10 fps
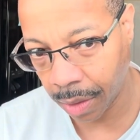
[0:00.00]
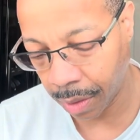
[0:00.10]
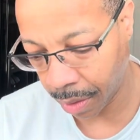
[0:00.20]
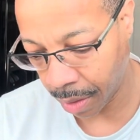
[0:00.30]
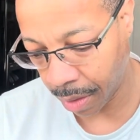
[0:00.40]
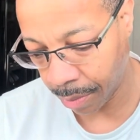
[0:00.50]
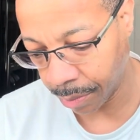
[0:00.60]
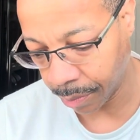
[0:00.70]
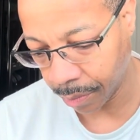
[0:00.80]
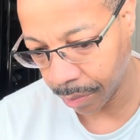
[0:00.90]

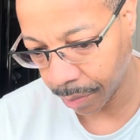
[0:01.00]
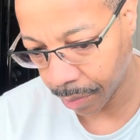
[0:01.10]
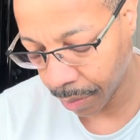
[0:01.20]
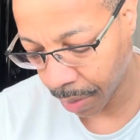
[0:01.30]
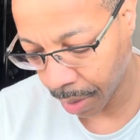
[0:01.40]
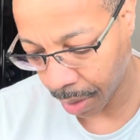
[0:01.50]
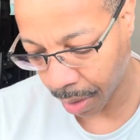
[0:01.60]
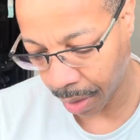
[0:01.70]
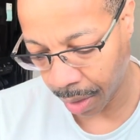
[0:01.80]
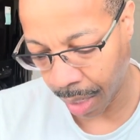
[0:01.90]
I'm
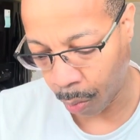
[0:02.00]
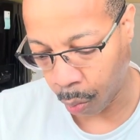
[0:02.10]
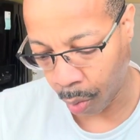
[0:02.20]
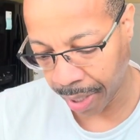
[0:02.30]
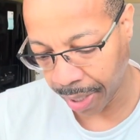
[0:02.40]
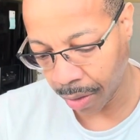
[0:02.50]
working